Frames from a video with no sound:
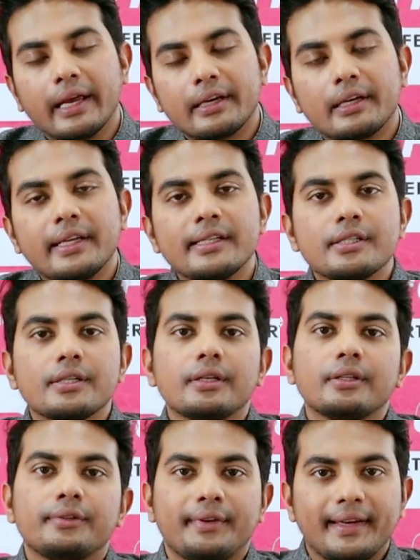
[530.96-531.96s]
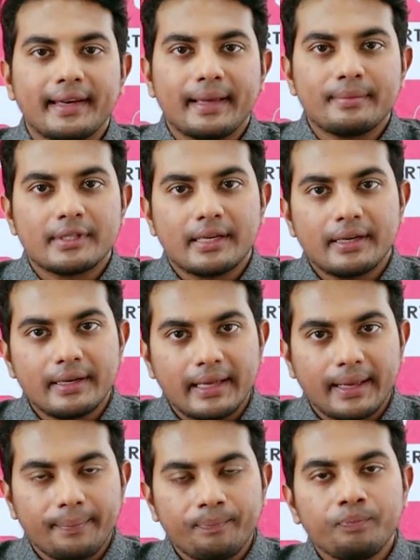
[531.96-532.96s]
at least 3 times in a
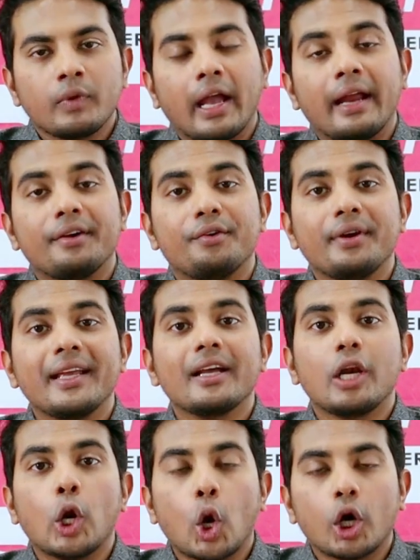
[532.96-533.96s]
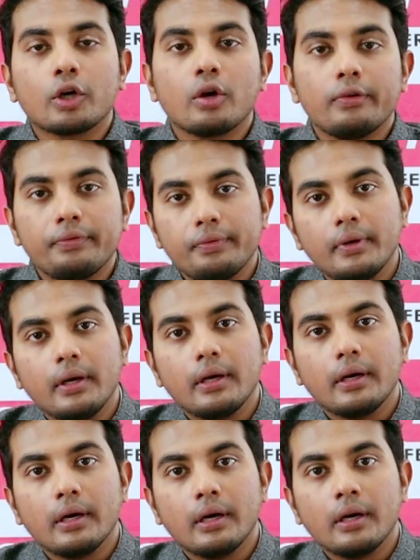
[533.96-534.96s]
day. And drink a lot of
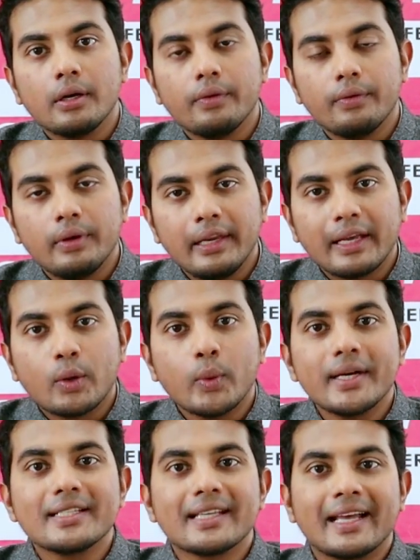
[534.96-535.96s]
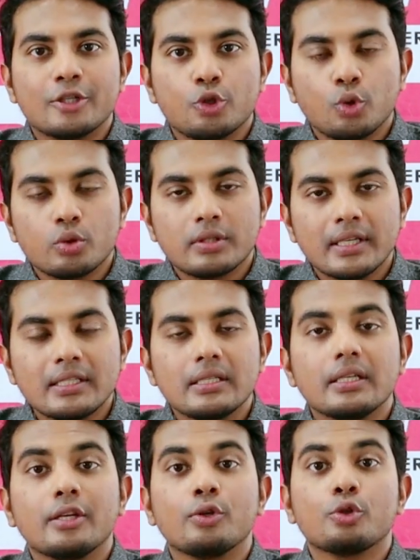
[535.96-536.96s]
liquids and
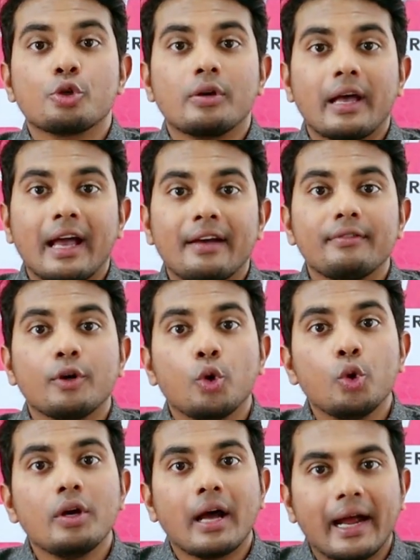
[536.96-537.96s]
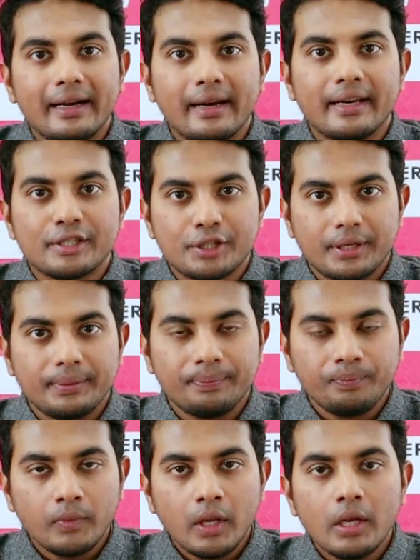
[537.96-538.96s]
juices. You should have a good hydration.
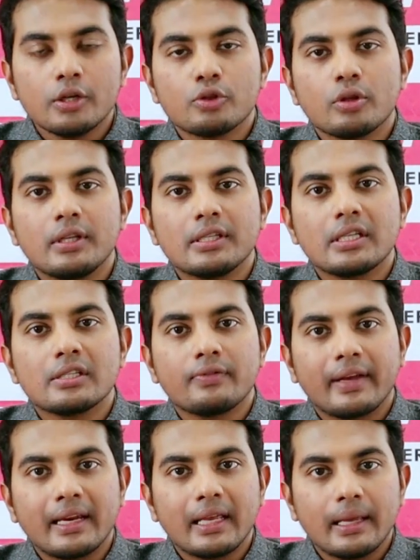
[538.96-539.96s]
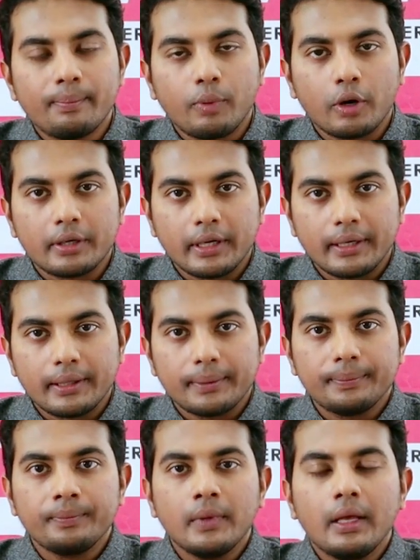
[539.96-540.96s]
So this is very important.
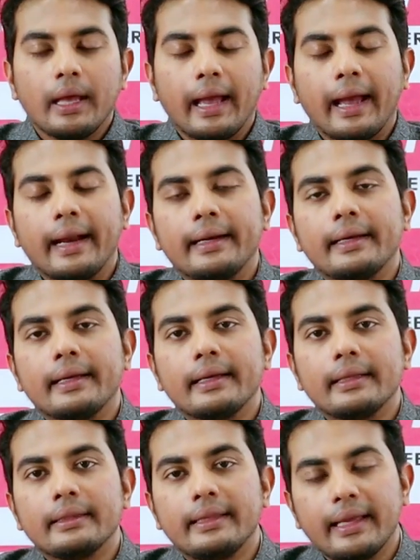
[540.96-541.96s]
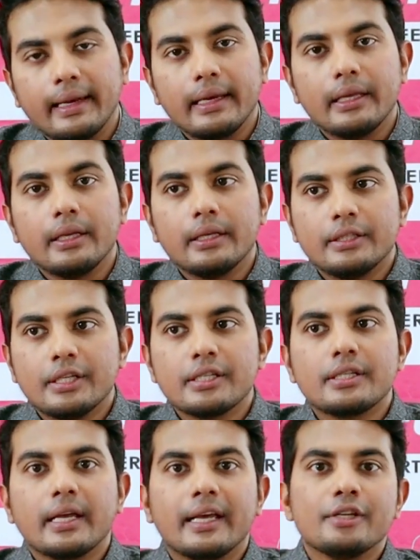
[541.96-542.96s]
And then
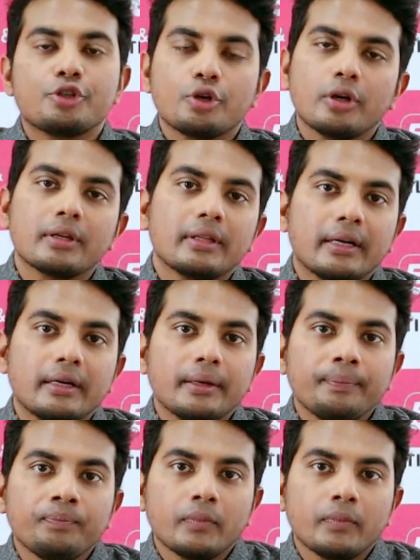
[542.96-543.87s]
just ensure that